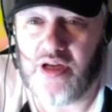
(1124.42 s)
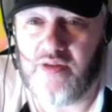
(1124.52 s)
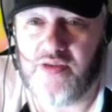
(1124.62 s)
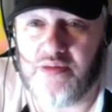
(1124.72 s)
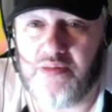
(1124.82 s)

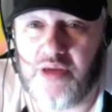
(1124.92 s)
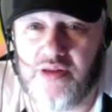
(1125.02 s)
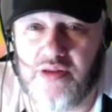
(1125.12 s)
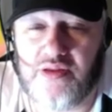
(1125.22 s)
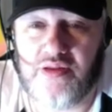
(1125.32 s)
for the
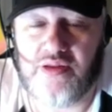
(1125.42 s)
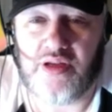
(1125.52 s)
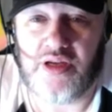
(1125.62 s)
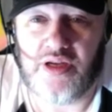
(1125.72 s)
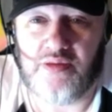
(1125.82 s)
month.
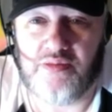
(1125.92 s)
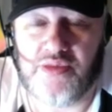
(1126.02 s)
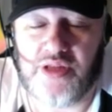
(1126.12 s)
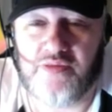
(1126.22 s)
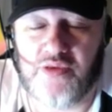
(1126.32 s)

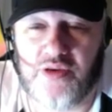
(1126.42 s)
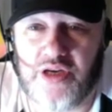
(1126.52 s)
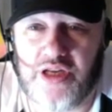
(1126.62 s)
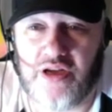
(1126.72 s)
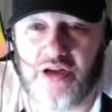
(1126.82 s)
They've worked
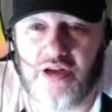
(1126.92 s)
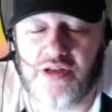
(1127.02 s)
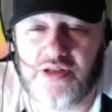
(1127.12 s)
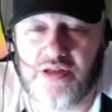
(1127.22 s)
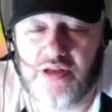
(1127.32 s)
really
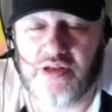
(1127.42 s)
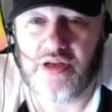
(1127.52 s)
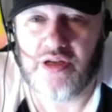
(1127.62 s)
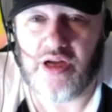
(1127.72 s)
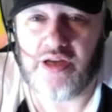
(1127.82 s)
hard,
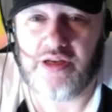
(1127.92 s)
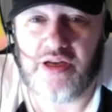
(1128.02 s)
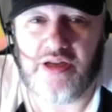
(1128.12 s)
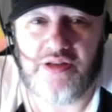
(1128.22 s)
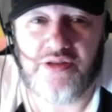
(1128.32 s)

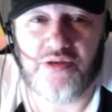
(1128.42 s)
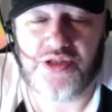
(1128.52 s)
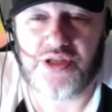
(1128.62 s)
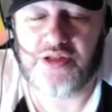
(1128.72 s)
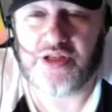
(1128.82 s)
and
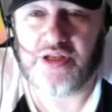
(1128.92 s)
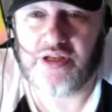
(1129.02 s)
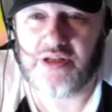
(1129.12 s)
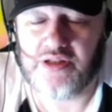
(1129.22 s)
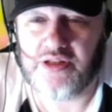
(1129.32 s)
also
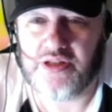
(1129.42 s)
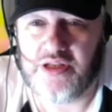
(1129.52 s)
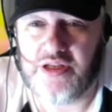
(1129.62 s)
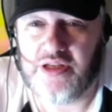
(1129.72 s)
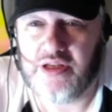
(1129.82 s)

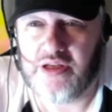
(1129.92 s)
it's